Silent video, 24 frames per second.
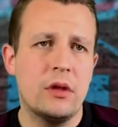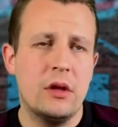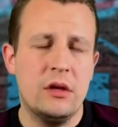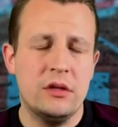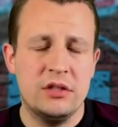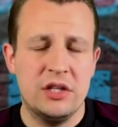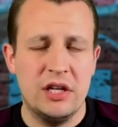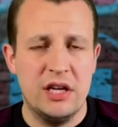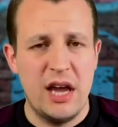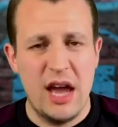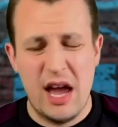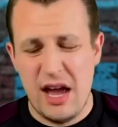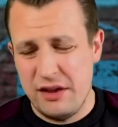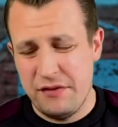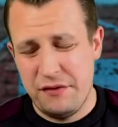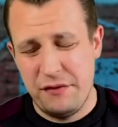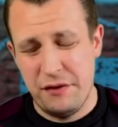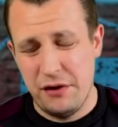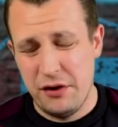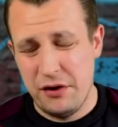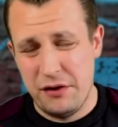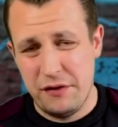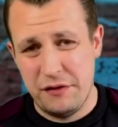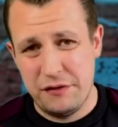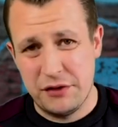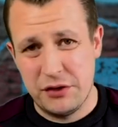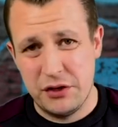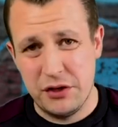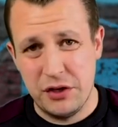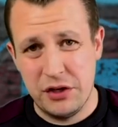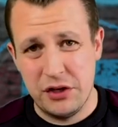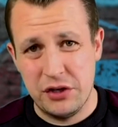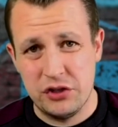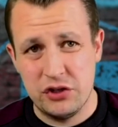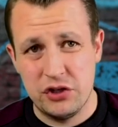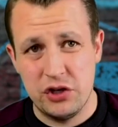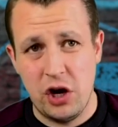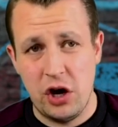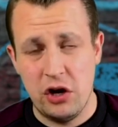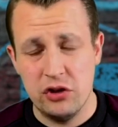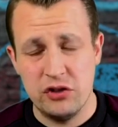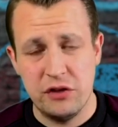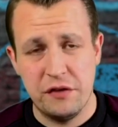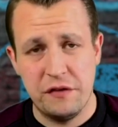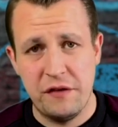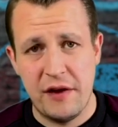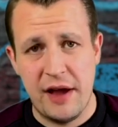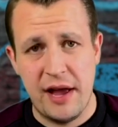So yeah, to
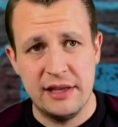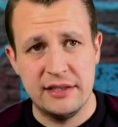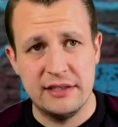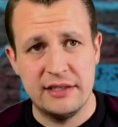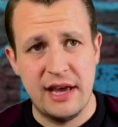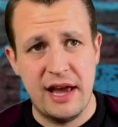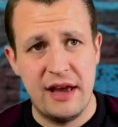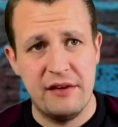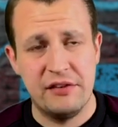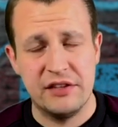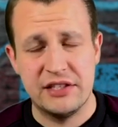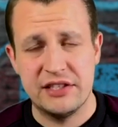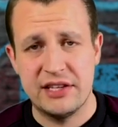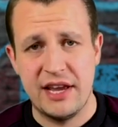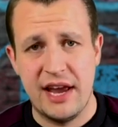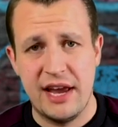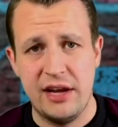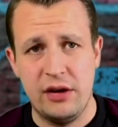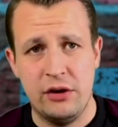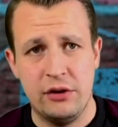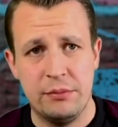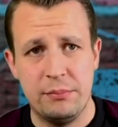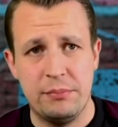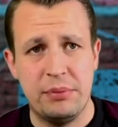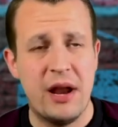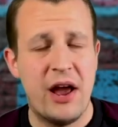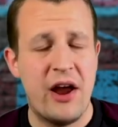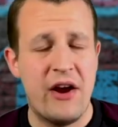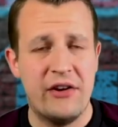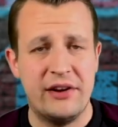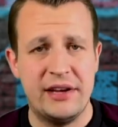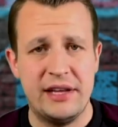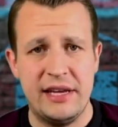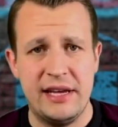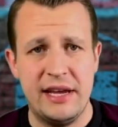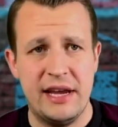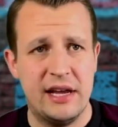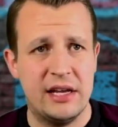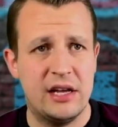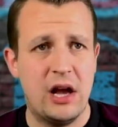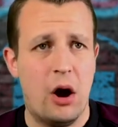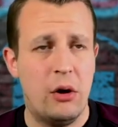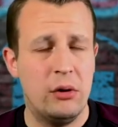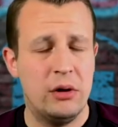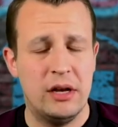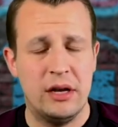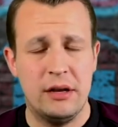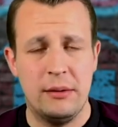charge a fan to have a say on Player of the Year,
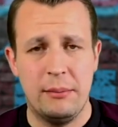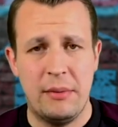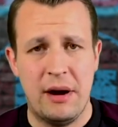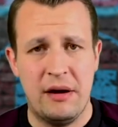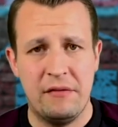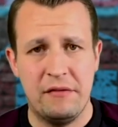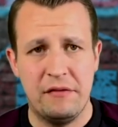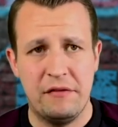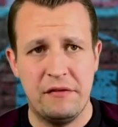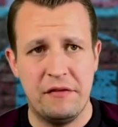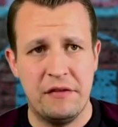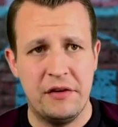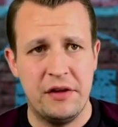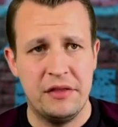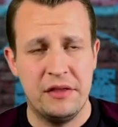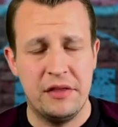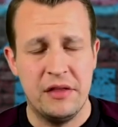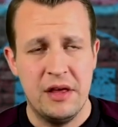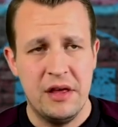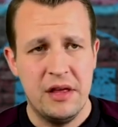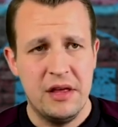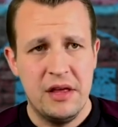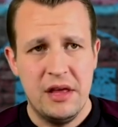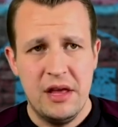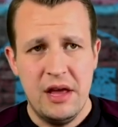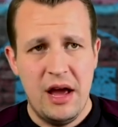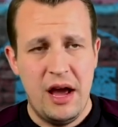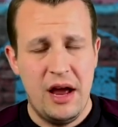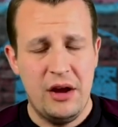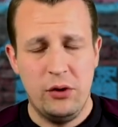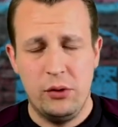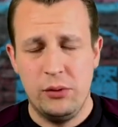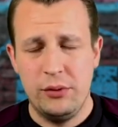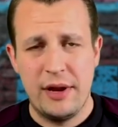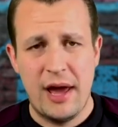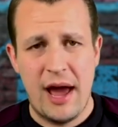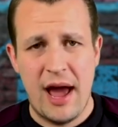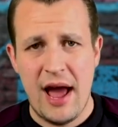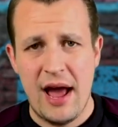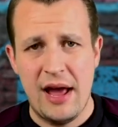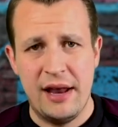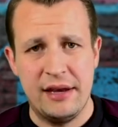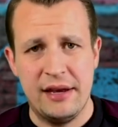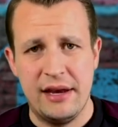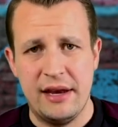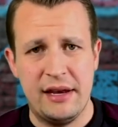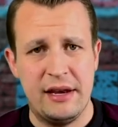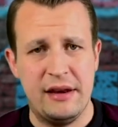Goal of the Month, and all that,
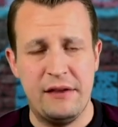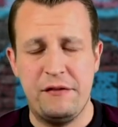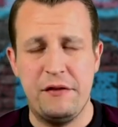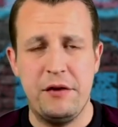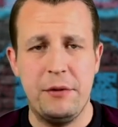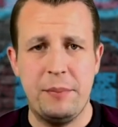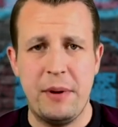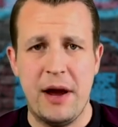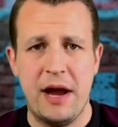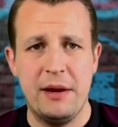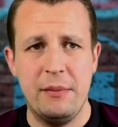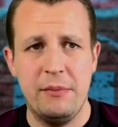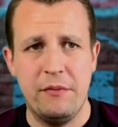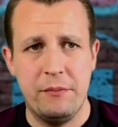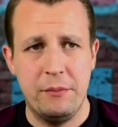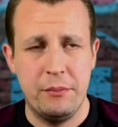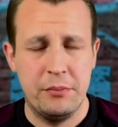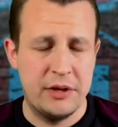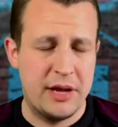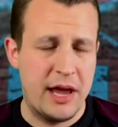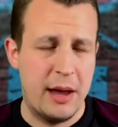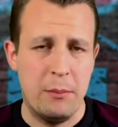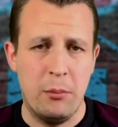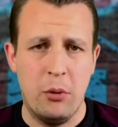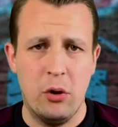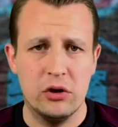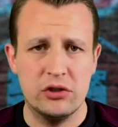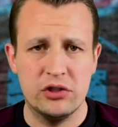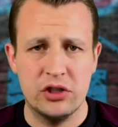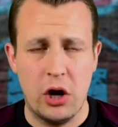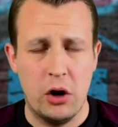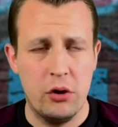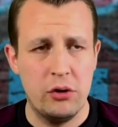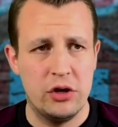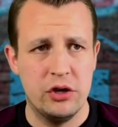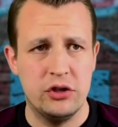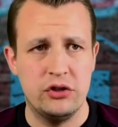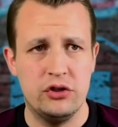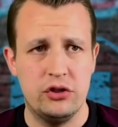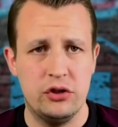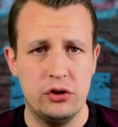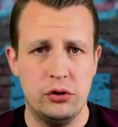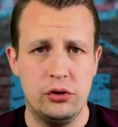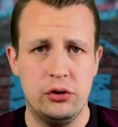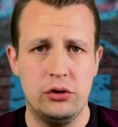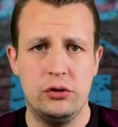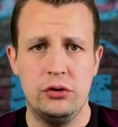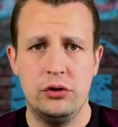and if you get more tokens,
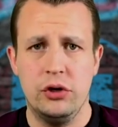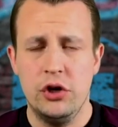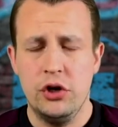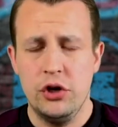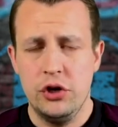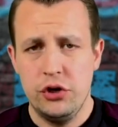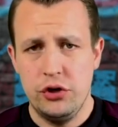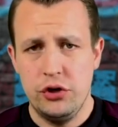your